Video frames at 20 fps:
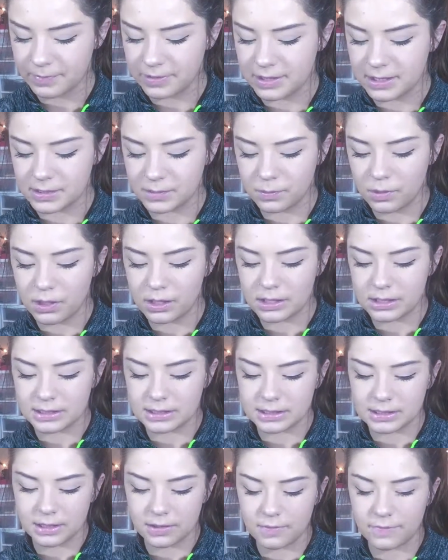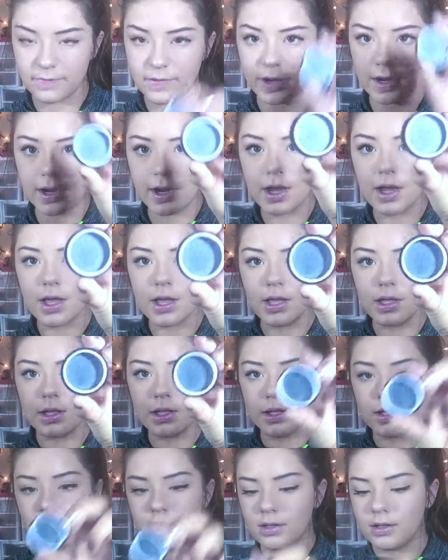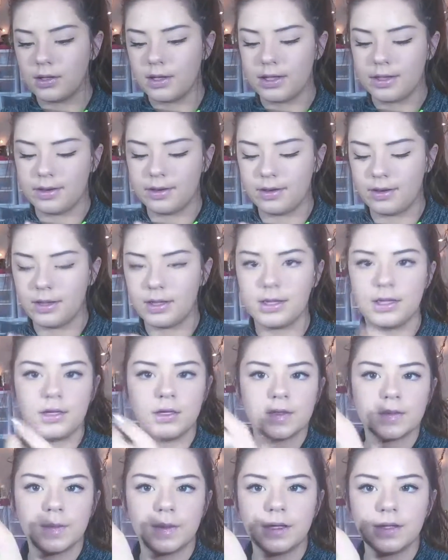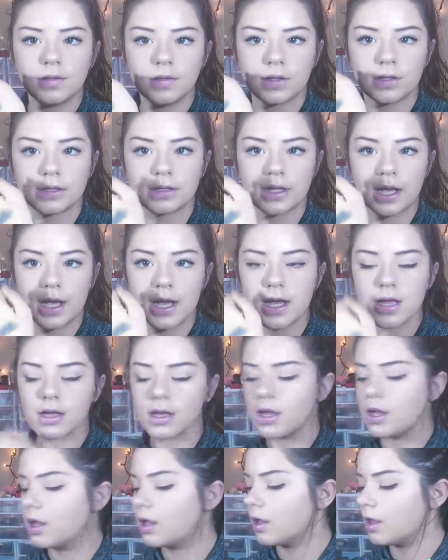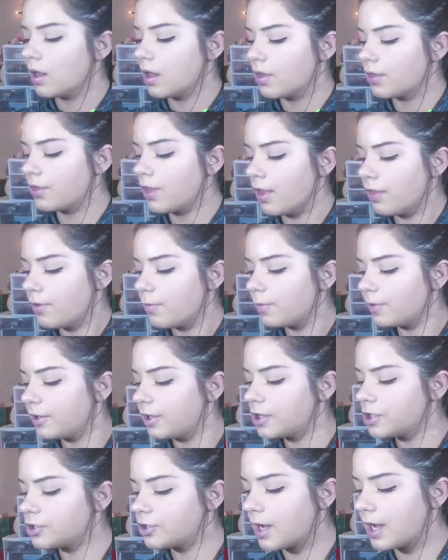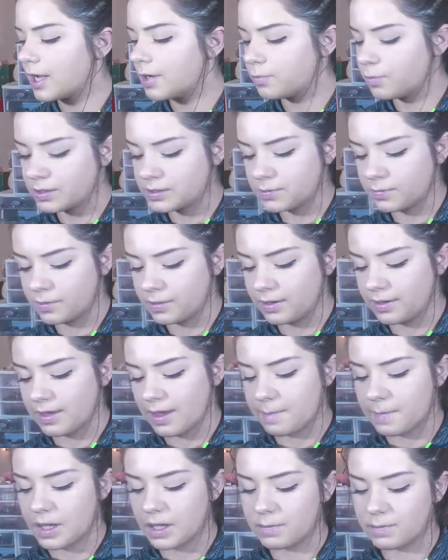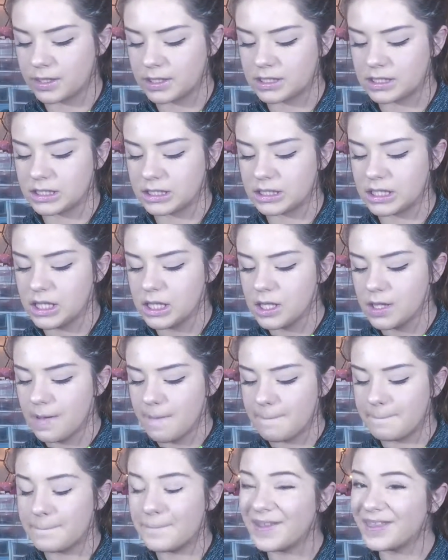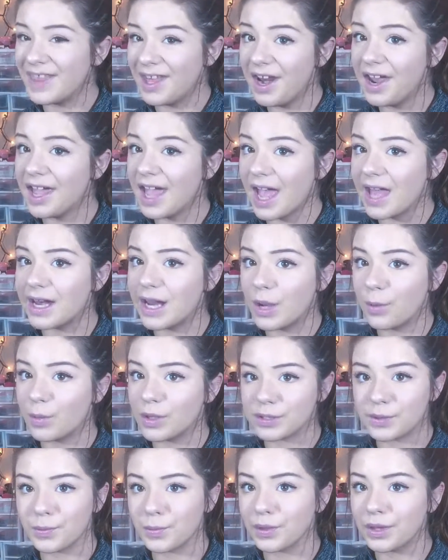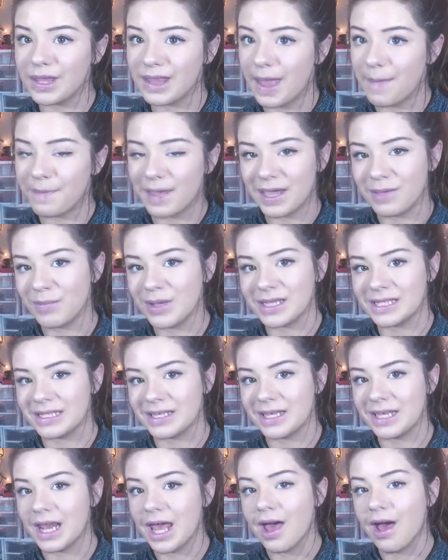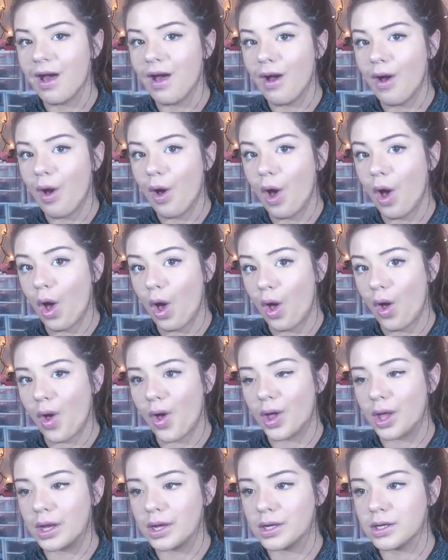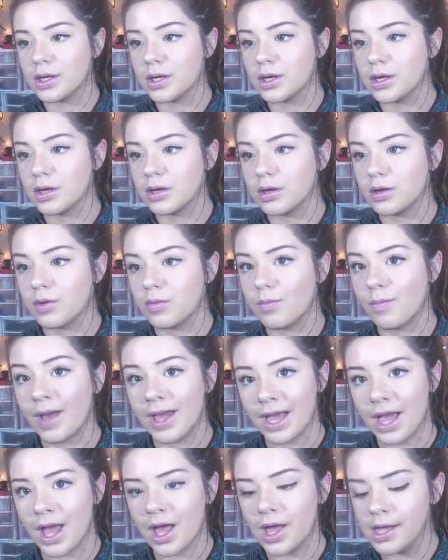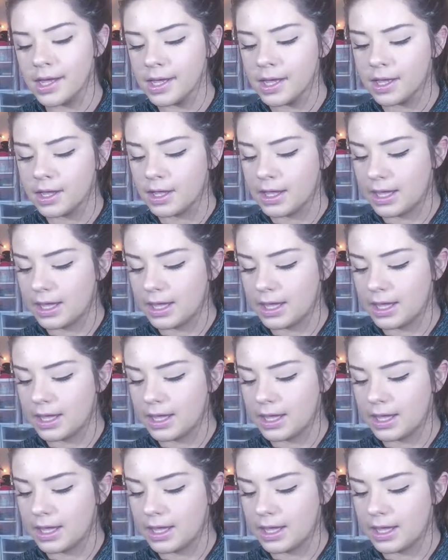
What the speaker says: This one is silver, and here's what it looks like. The other one that I tried wasn't really that pigmented, but then again, it wasn't really that pigmented on my eye.